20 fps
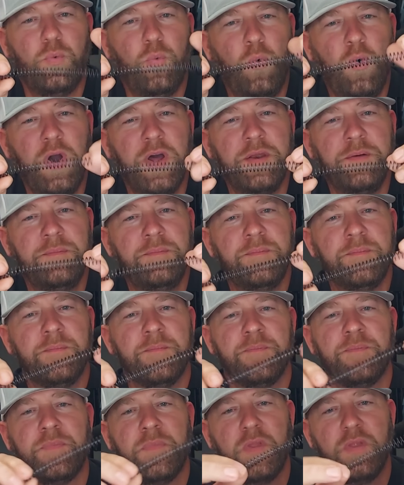One,
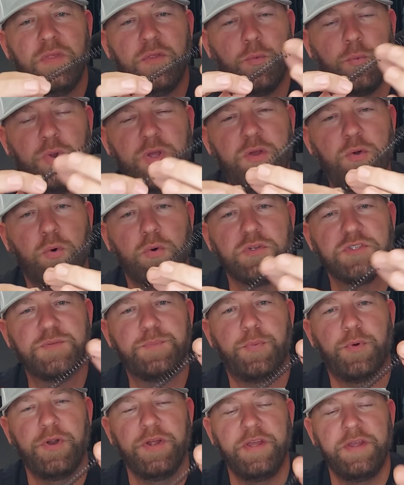the recoil
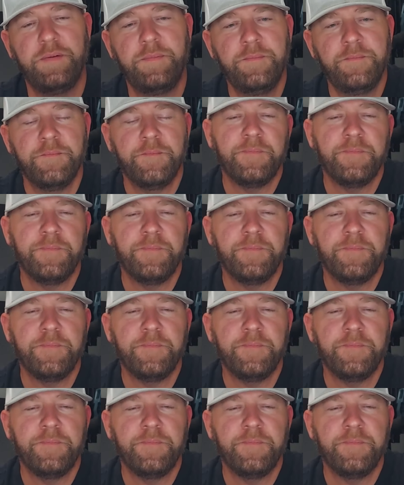spring